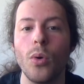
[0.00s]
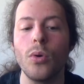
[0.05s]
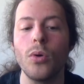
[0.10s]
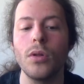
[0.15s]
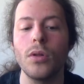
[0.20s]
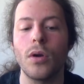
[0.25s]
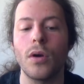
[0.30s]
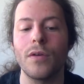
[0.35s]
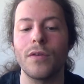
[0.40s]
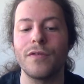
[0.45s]

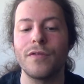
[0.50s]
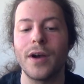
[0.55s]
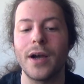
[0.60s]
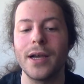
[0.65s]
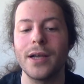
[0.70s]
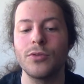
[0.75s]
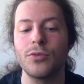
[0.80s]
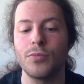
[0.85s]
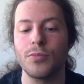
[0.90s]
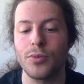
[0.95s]
all are
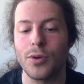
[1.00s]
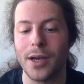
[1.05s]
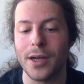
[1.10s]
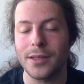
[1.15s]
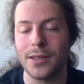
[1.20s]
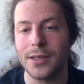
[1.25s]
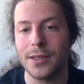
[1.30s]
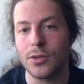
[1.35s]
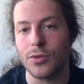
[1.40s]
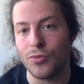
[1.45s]
fine to
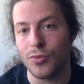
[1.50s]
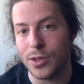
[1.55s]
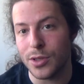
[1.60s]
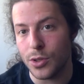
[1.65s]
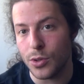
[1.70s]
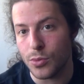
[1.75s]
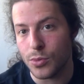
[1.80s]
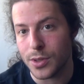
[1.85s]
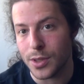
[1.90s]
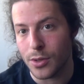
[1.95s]
practice
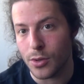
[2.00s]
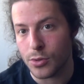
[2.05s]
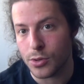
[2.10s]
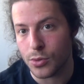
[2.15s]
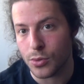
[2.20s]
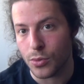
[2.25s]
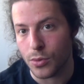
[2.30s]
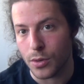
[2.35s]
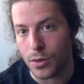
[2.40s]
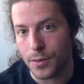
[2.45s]
reducing a
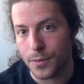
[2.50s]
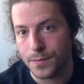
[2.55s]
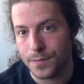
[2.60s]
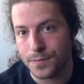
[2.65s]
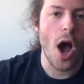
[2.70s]
score.